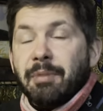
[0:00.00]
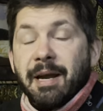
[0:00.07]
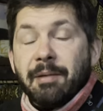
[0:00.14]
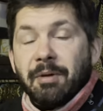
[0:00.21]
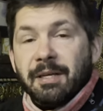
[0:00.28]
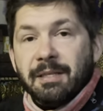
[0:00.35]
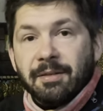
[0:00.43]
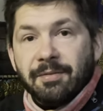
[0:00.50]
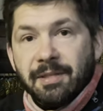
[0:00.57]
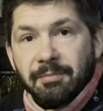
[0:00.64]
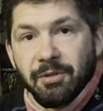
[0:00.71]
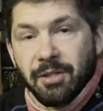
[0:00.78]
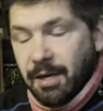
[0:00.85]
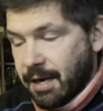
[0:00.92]
uh, buy myself
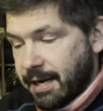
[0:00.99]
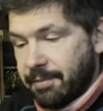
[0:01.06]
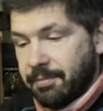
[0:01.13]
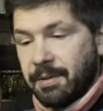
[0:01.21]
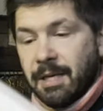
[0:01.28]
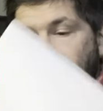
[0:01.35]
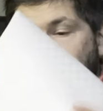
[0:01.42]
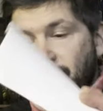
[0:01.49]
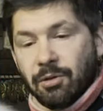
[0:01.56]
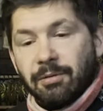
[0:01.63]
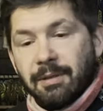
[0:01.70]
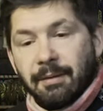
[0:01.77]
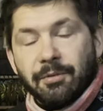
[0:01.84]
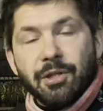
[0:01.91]
some time,
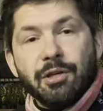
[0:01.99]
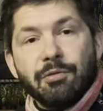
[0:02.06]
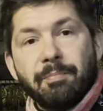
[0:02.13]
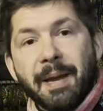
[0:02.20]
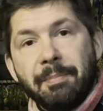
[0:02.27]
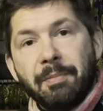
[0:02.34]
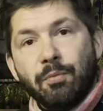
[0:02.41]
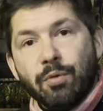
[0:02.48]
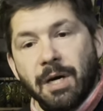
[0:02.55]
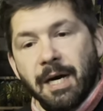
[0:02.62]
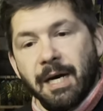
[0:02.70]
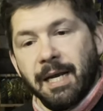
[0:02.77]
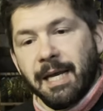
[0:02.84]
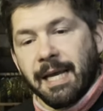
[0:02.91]
sort out the new
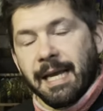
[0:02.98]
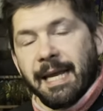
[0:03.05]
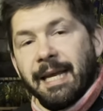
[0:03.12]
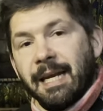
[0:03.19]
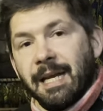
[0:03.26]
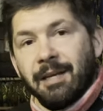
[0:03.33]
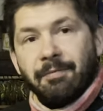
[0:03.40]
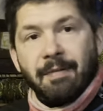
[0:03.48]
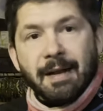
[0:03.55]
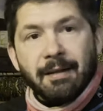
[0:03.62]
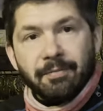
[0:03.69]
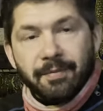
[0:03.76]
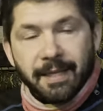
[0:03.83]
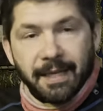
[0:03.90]
paperwork, and I
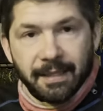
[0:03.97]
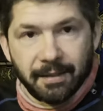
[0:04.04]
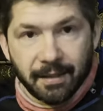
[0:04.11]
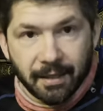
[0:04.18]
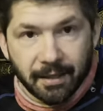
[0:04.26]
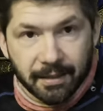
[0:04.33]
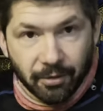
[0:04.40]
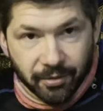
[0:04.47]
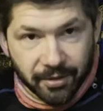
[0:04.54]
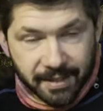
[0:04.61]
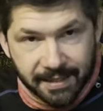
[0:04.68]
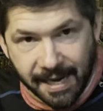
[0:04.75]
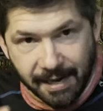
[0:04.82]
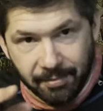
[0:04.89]
found that on
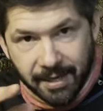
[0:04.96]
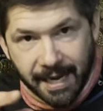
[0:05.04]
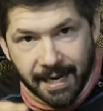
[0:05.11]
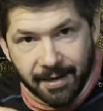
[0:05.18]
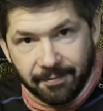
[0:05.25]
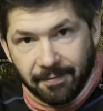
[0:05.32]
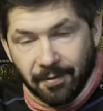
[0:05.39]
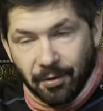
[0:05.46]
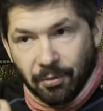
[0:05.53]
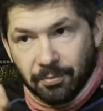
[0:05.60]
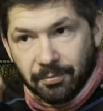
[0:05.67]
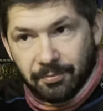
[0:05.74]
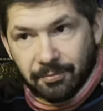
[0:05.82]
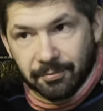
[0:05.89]
the same day
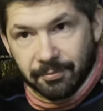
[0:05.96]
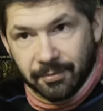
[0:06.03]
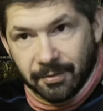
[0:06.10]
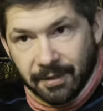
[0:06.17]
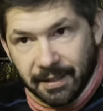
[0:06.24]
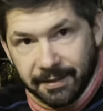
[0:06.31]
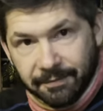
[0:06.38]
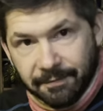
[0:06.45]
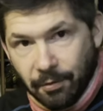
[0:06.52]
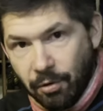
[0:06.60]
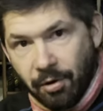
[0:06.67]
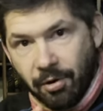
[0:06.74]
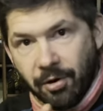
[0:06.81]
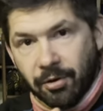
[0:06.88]
from
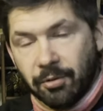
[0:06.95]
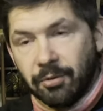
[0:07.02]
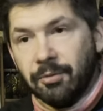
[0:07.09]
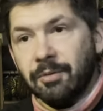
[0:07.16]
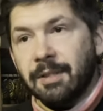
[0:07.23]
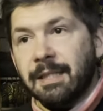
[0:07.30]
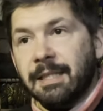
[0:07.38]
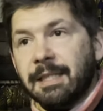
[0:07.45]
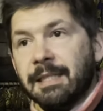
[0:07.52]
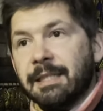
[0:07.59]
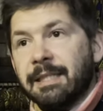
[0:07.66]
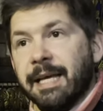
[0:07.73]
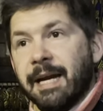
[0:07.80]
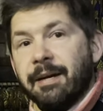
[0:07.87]
Livorno,
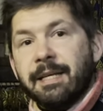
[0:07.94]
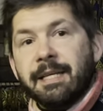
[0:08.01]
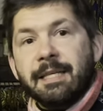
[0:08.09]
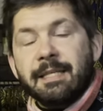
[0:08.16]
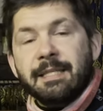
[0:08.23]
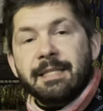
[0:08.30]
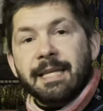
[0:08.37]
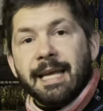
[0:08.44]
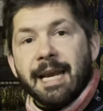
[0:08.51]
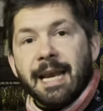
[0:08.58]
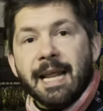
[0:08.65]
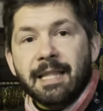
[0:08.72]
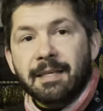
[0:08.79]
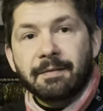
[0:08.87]
there is
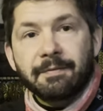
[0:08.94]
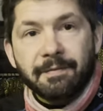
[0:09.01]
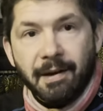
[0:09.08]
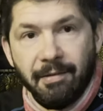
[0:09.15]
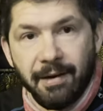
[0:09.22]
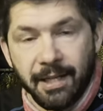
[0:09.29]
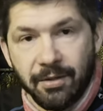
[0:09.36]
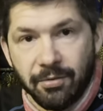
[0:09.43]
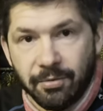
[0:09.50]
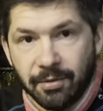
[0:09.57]
another ferry